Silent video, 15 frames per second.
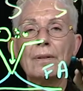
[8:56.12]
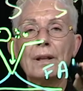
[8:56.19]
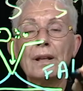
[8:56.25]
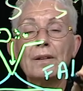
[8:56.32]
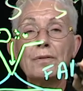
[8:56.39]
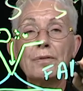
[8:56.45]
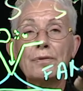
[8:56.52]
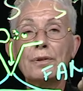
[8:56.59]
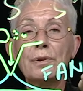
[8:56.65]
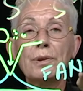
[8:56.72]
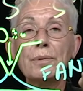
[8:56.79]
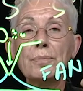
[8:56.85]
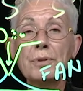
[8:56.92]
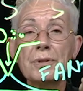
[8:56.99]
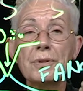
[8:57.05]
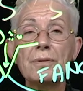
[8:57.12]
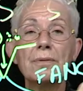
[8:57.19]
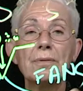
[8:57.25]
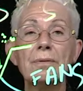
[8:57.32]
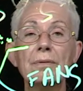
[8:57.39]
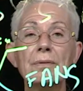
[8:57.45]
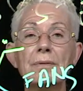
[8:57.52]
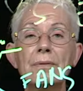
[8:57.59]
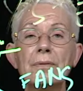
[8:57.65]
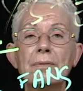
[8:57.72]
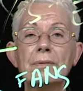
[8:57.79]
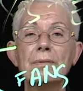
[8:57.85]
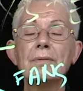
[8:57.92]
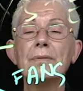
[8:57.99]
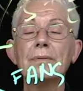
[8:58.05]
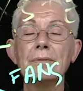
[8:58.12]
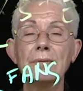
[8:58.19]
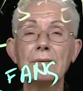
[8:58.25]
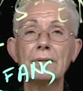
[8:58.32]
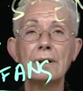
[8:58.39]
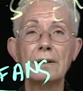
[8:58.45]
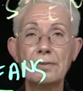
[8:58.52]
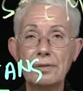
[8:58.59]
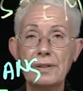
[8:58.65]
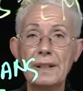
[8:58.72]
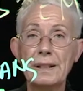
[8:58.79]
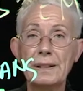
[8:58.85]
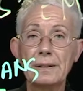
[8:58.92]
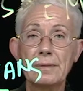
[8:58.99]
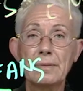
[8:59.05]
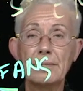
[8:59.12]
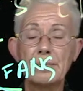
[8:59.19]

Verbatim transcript: It forms a fan.